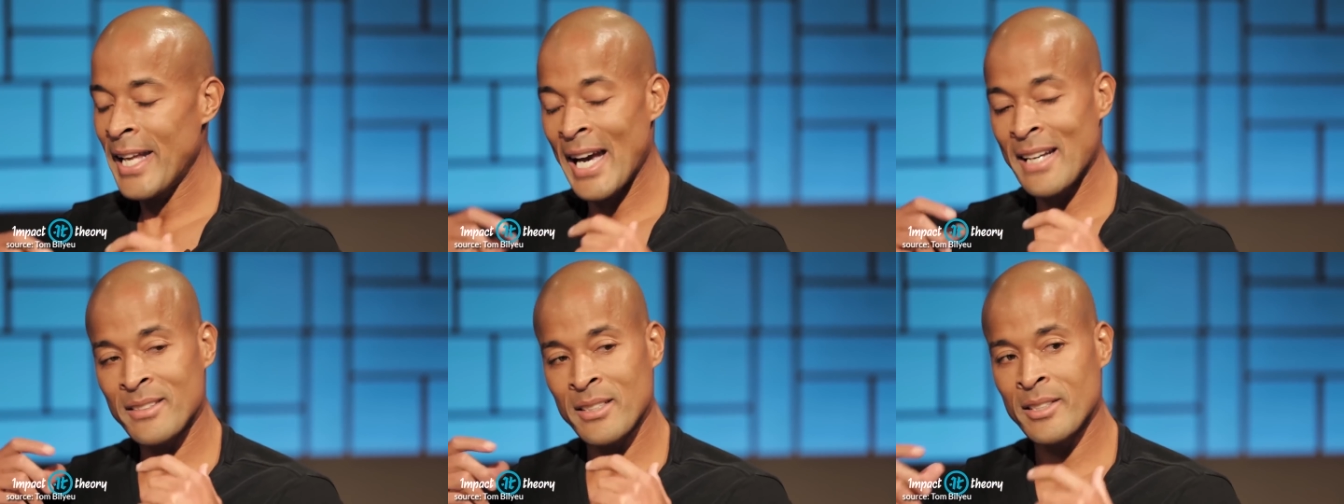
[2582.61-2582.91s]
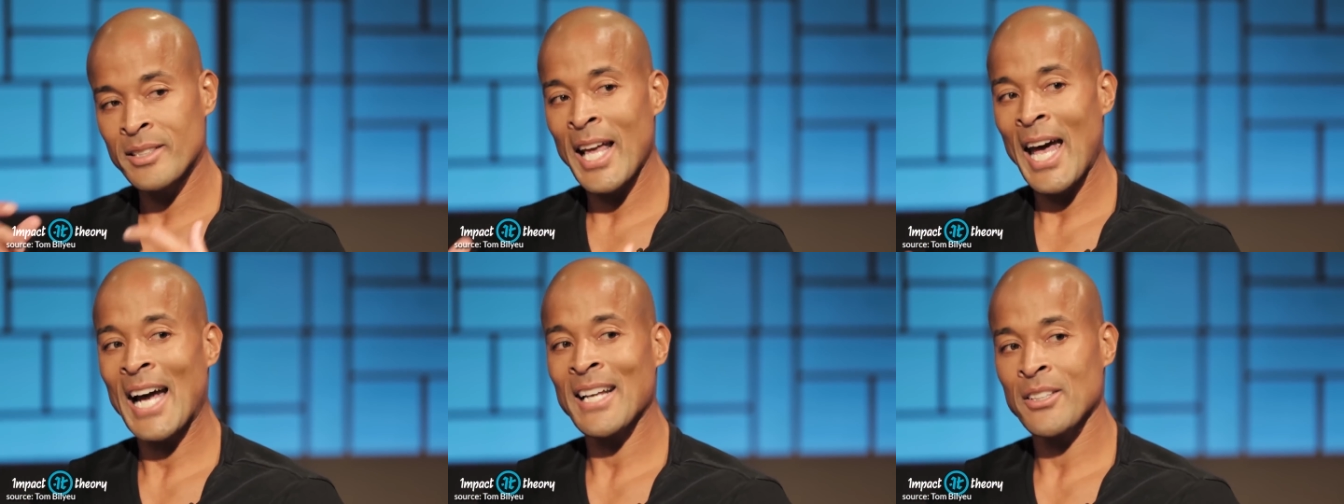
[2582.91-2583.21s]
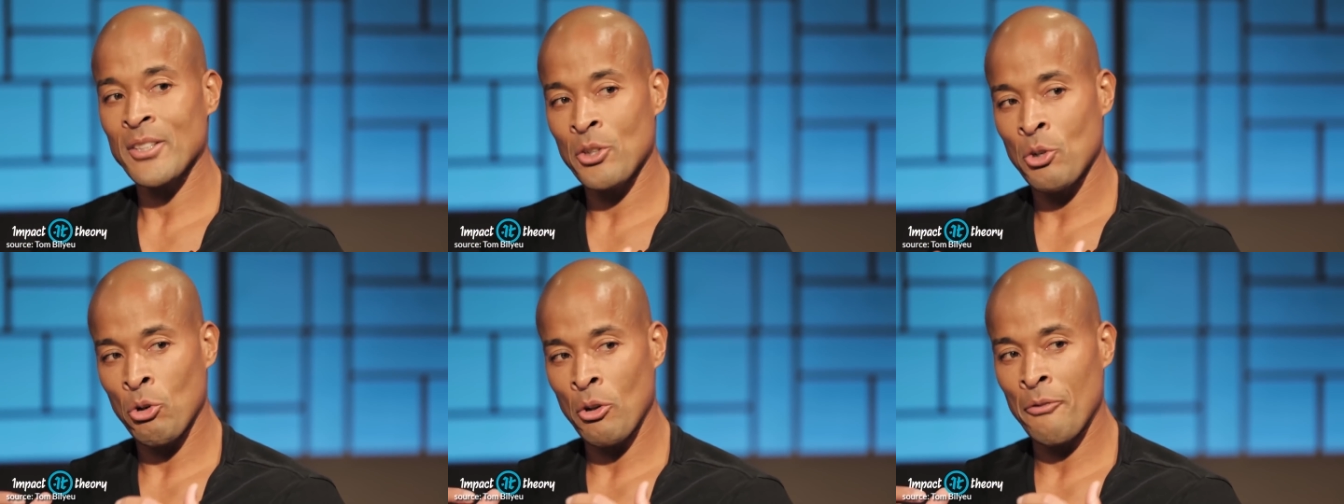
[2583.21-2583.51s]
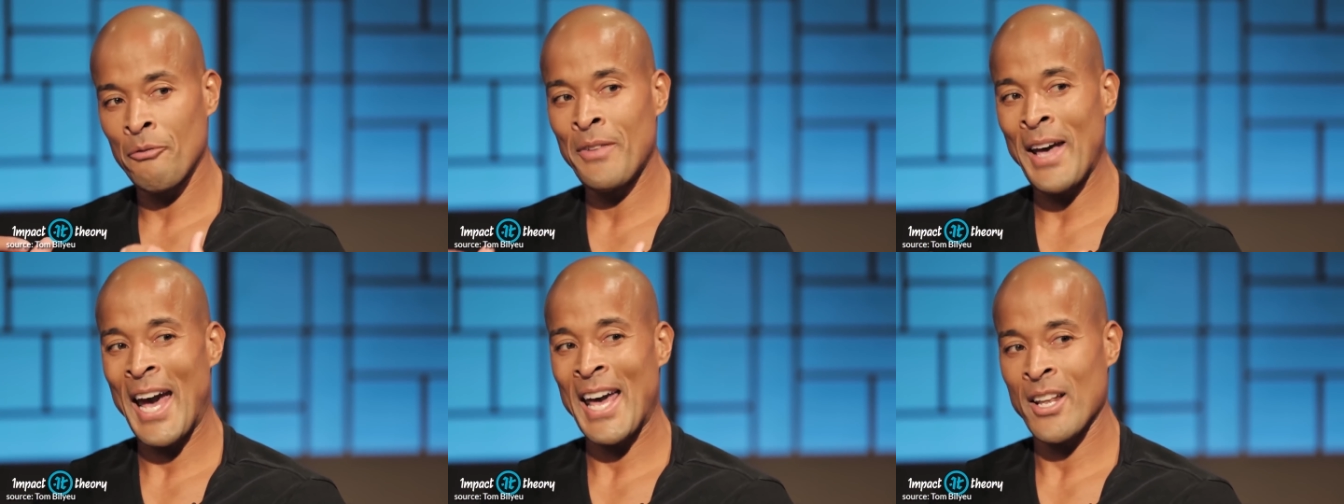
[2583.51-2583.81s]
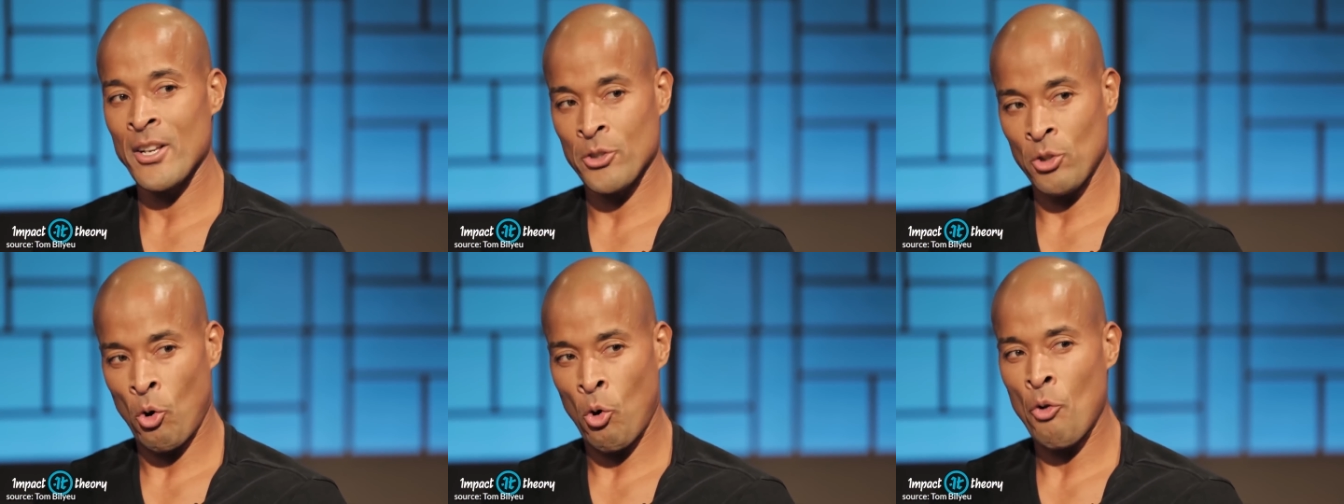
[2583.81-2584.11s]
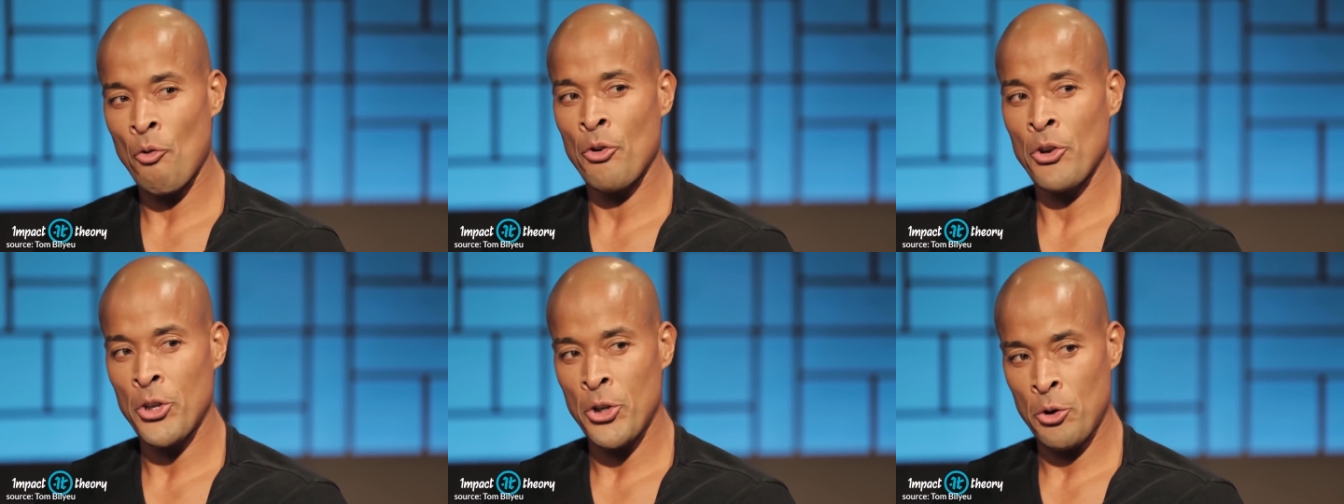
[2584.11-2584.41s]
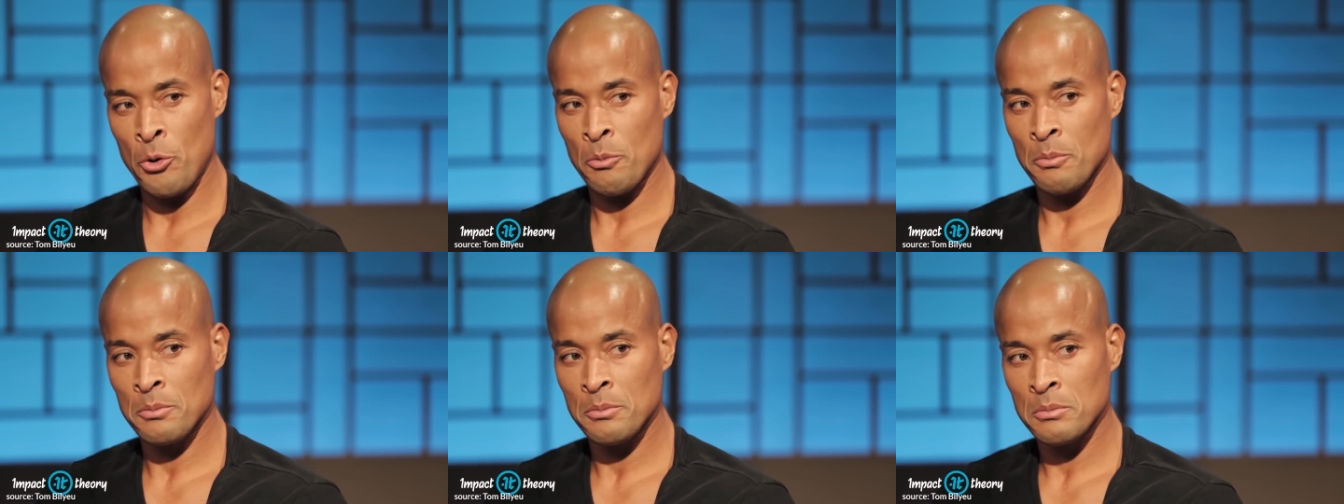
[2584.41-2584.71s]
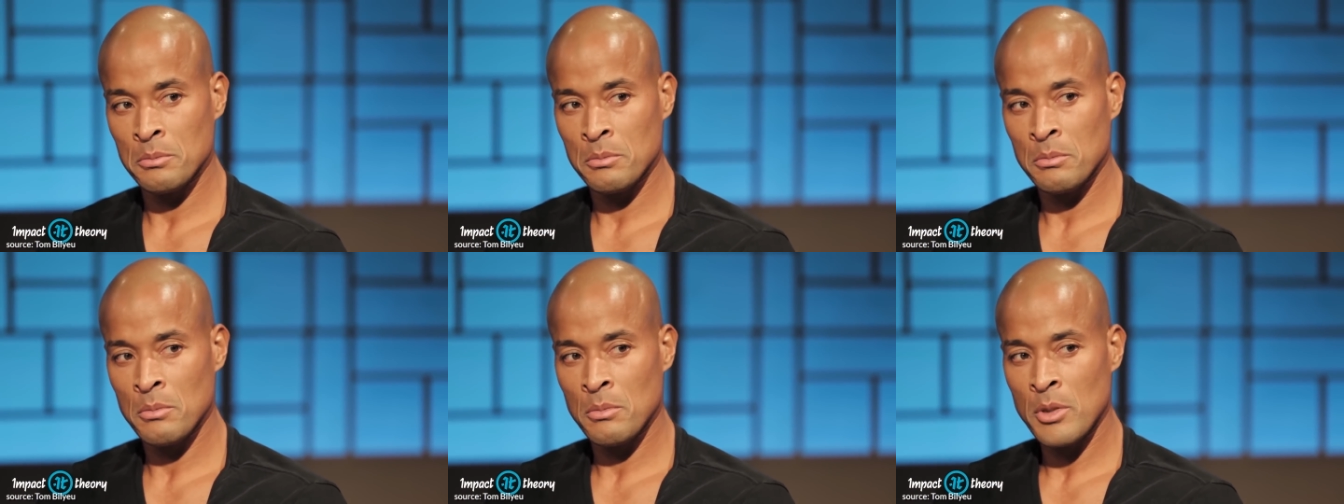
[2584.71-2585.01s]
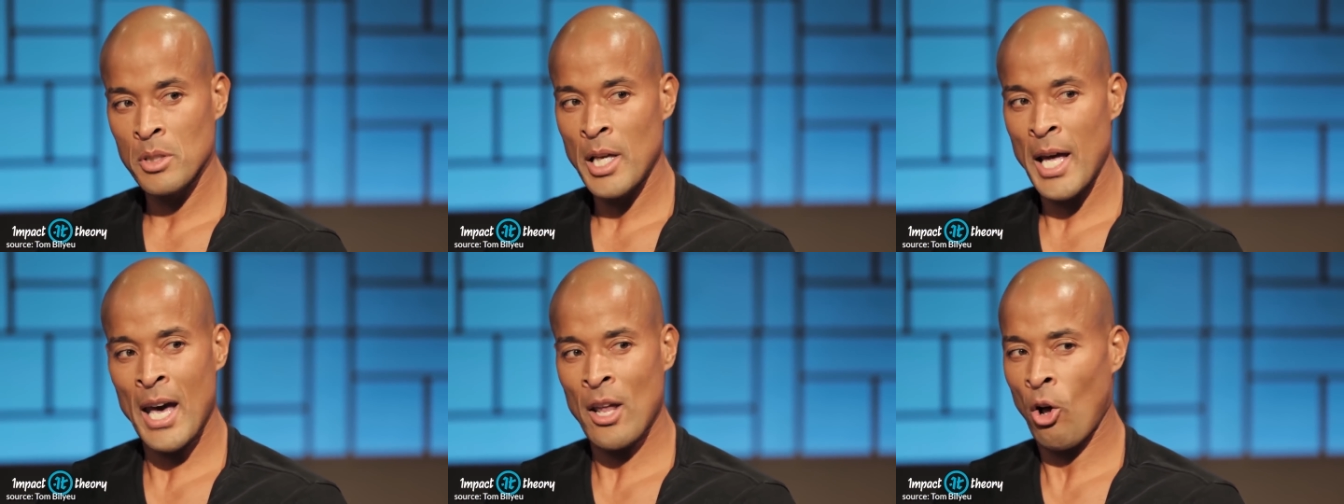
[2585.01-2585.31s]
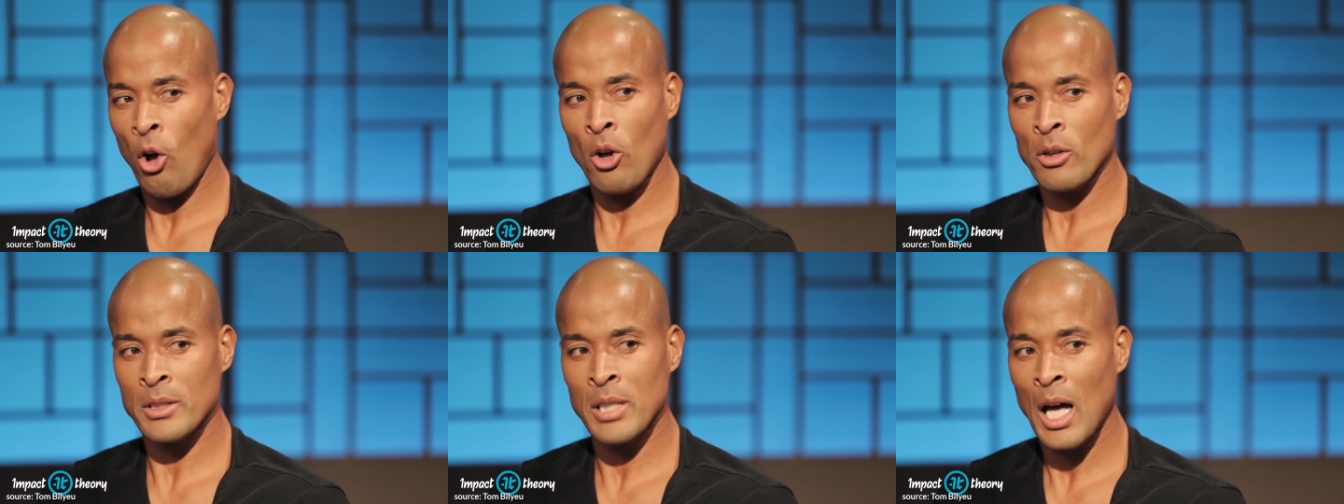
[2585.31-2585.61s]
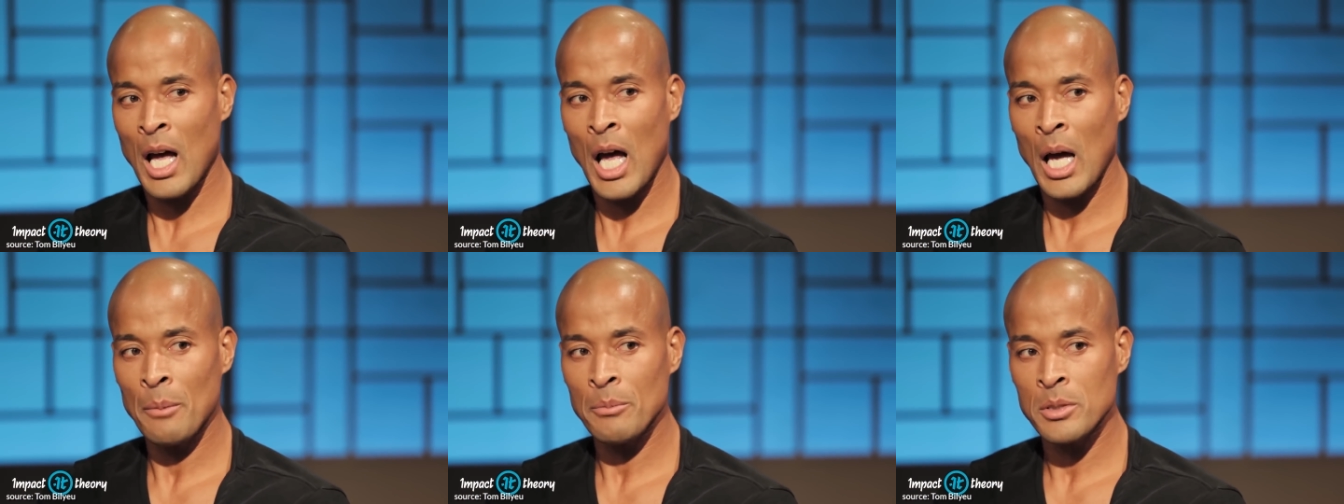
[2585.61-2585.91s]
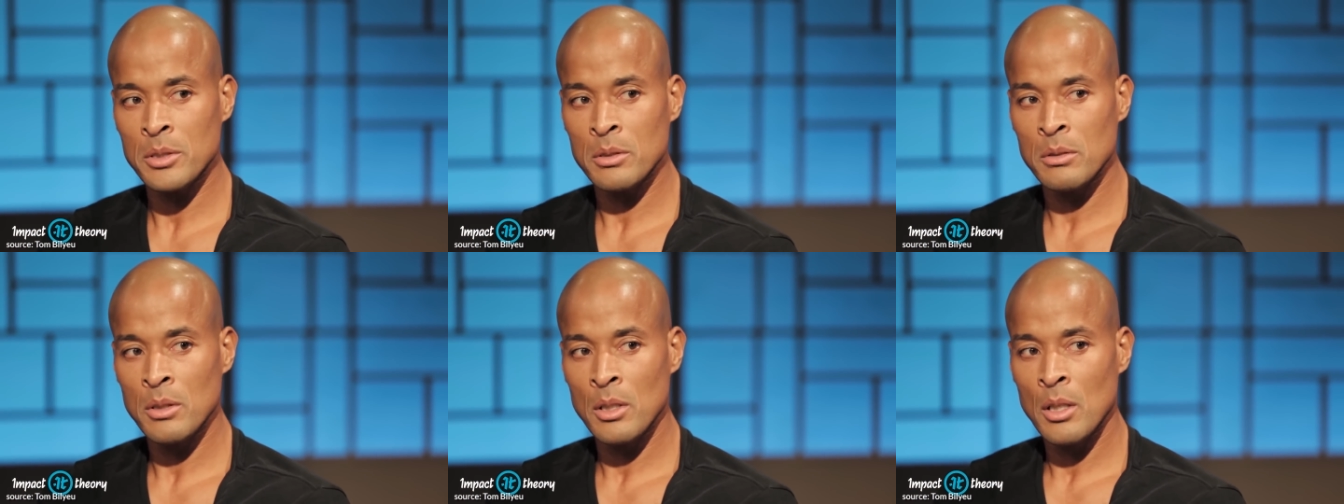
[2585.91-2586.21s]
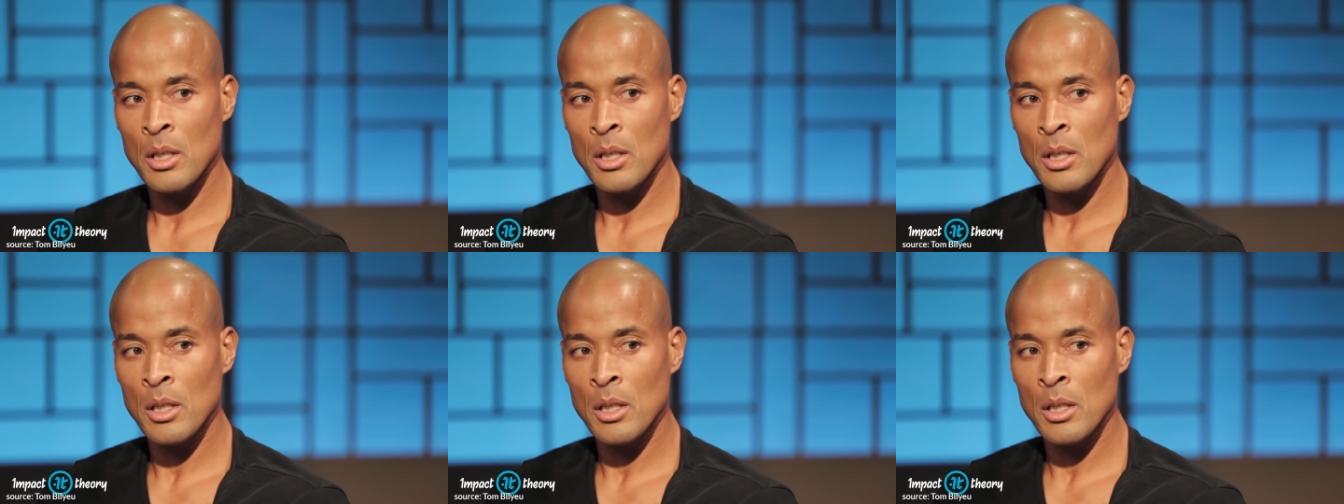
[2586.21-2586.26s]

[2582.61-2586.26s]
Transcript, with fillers: has the tactical advantage over you at all times.